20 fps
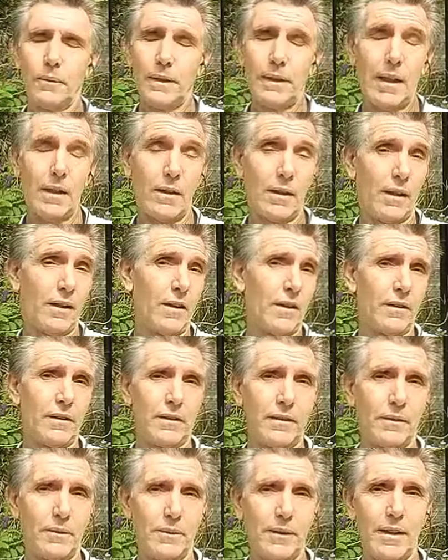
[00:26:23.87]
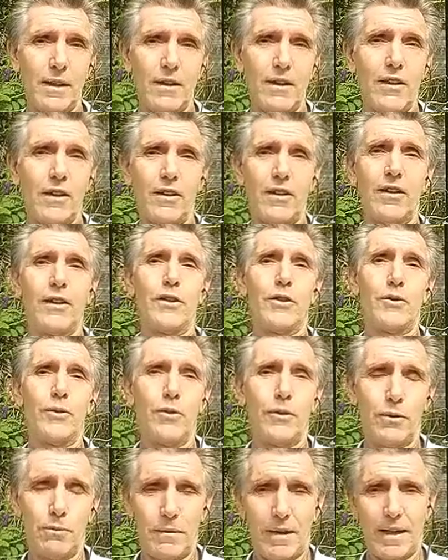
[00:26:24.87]
we gotta learn. We gotta learn
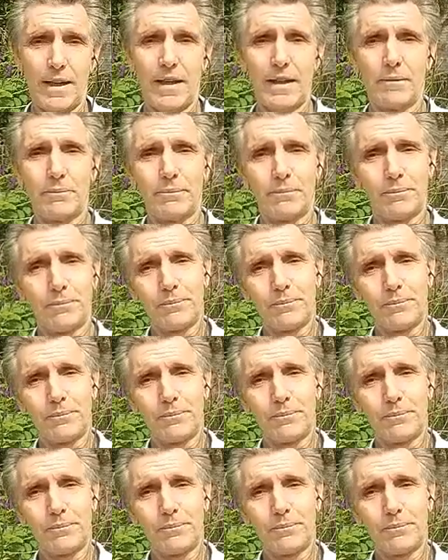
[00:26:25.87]
truth, man.